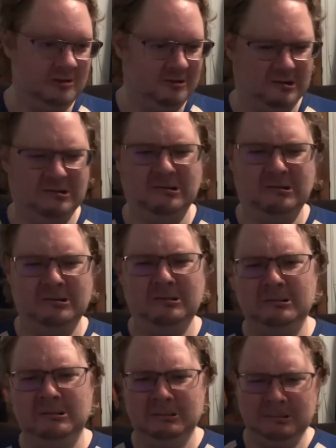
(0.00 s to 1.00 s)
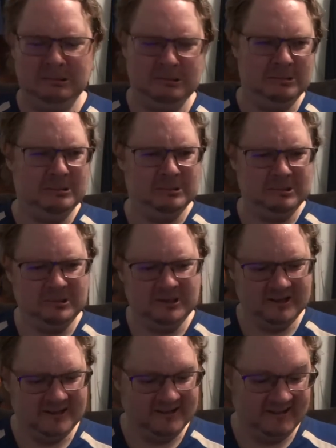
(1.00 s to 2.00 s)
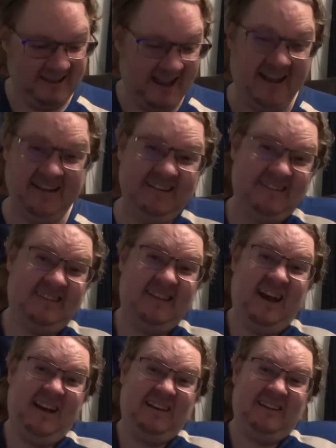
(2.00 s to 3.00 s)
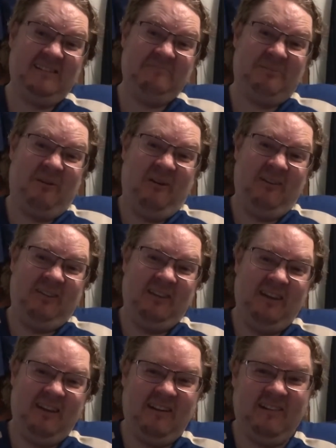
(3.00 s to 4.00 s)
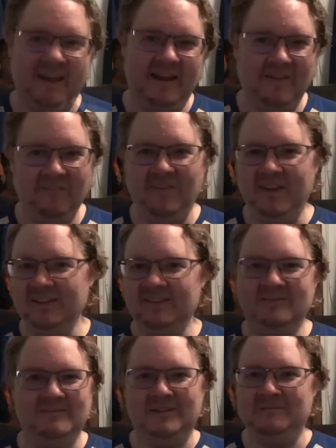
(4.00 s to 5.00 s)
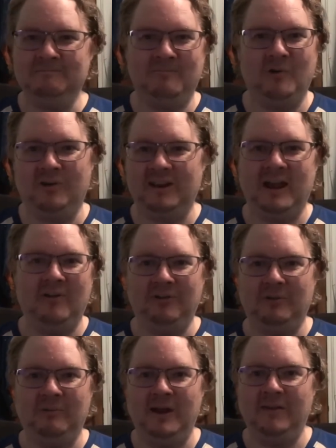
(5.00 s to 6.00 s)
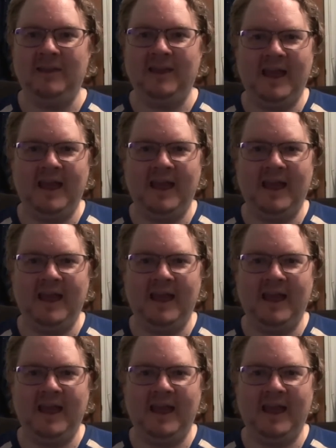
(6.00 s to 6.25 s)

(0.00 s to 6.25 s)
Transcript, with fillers: and he's got a good point there. If things didn't work out the way they